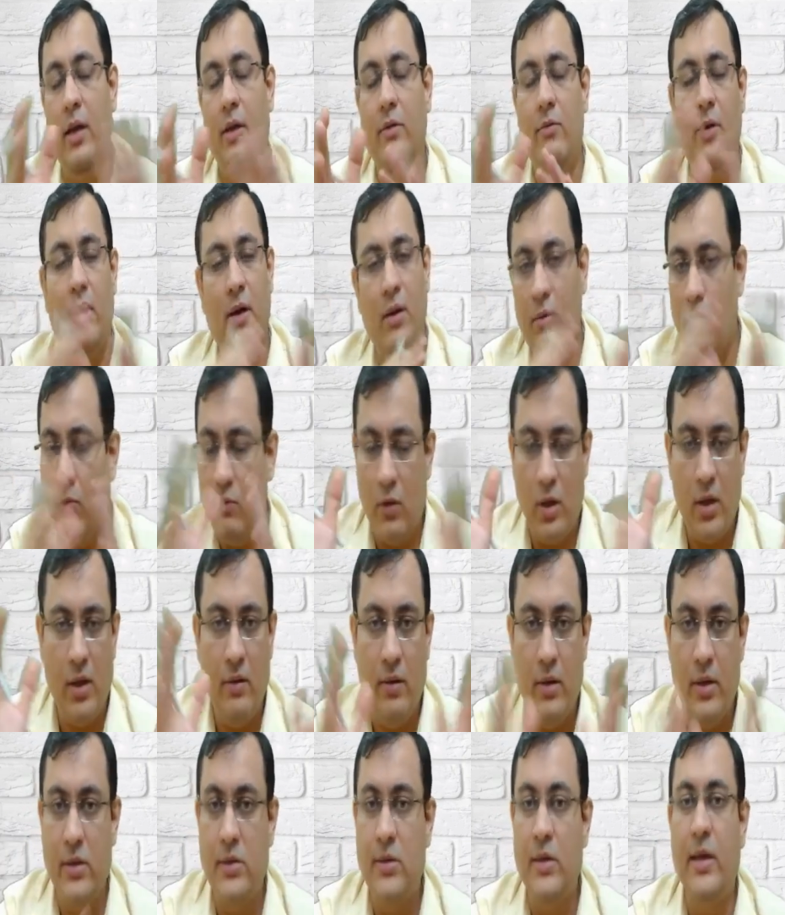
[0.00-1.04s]
levered,
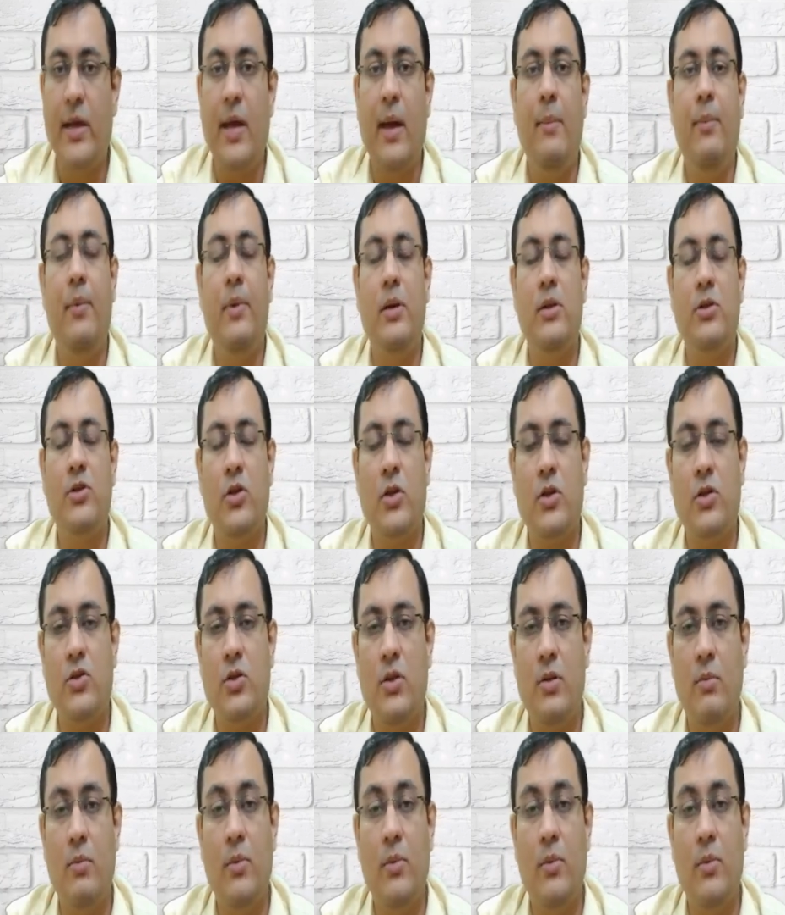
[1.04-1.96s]
whatever is the capital structure,